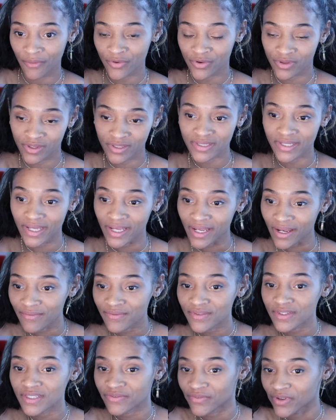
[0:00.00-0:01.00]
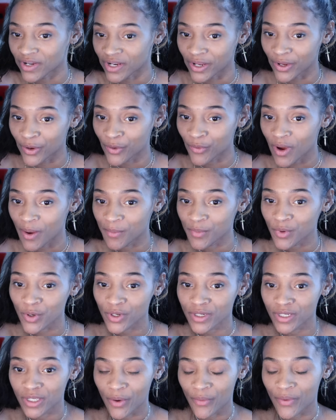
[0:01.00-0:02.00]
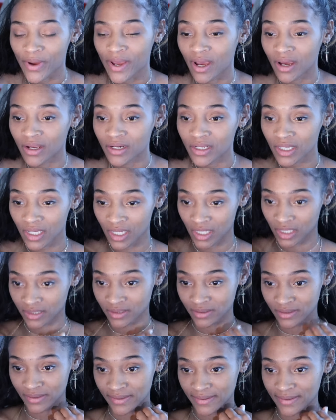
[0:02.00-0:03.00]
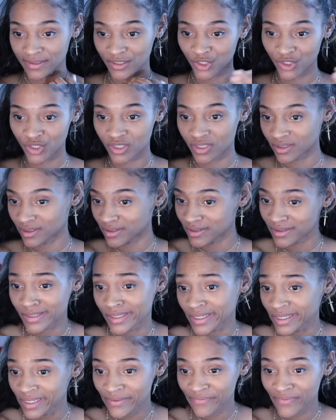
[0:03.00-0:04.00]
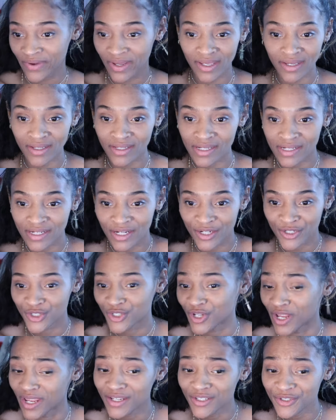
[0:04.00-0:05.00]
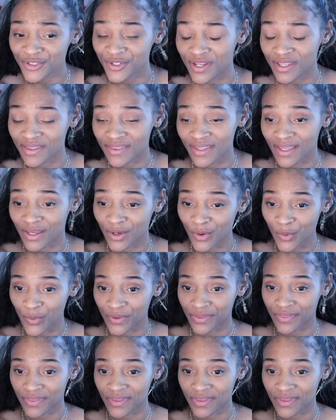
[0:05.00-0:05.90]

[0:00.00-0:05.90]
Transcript: for the sake of this video, I'm going to go ahead and just see if I can change anything with